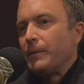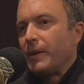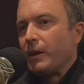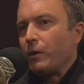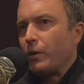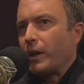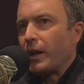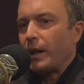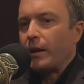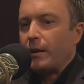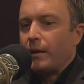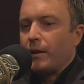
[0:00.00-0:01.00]
they go,
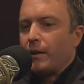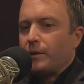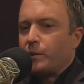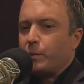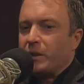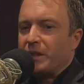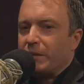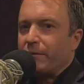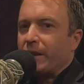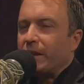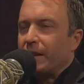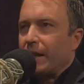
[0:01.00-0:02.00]
okay,
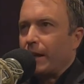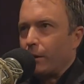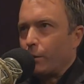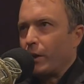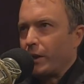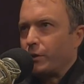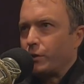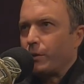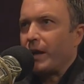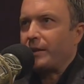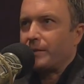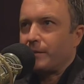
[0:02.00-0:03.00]
specifically, how do I
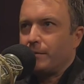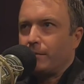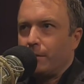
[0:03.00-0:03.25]
address,